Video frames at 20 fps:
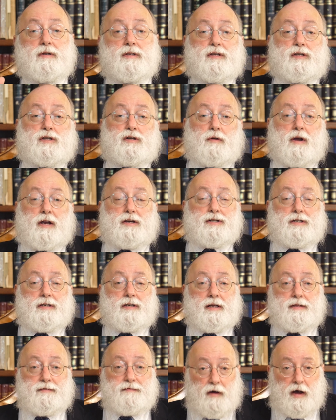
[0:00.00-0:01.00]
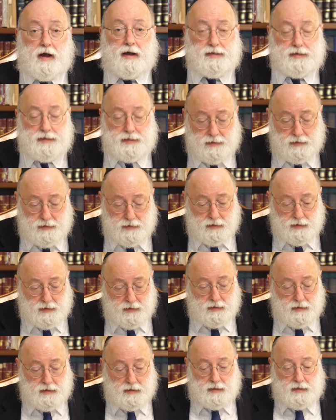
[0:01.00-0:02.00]
discretion advised,
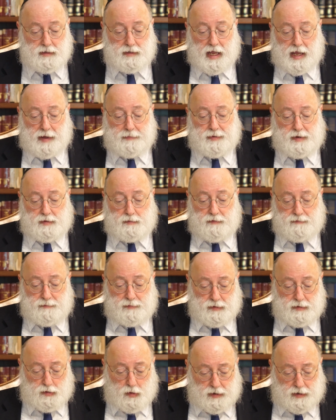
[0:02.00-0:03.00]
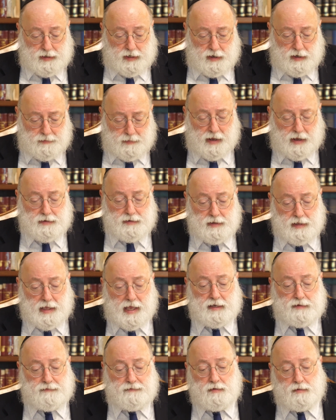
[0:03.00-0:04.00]
a topic we've been talking about the
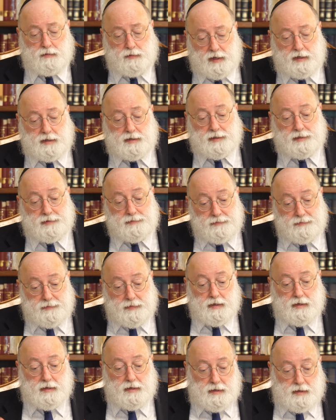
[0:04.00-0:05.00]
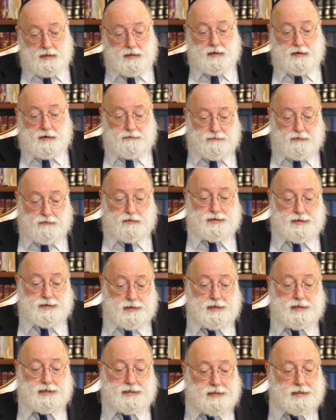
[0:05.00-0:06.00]
last few weeks.
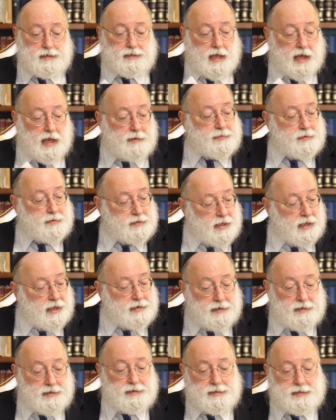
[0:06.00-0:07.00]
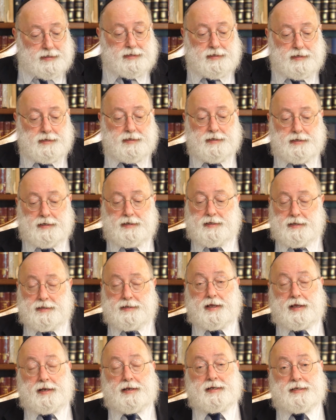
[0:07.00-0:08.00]
Unfortunately, it's the topic that
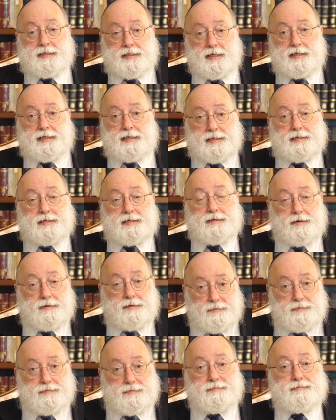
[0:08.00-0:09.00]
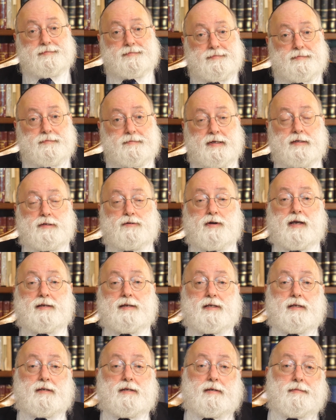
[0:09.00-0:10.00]
exists, so we
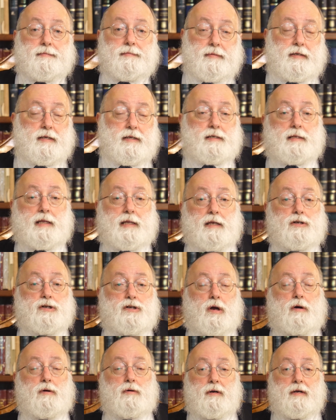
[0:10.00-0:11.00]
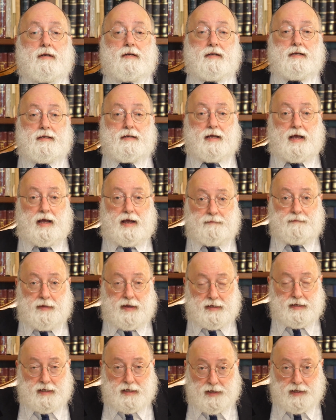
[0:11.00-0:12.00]
address it. This show, I
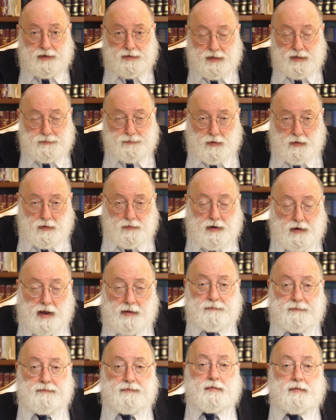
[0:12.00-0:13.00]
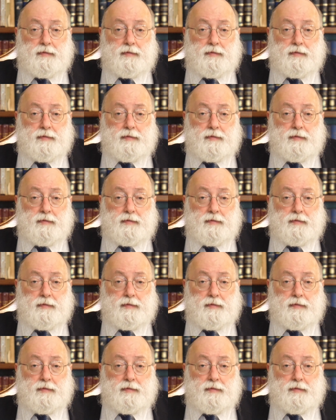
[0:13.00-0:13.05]
made it clear, this program,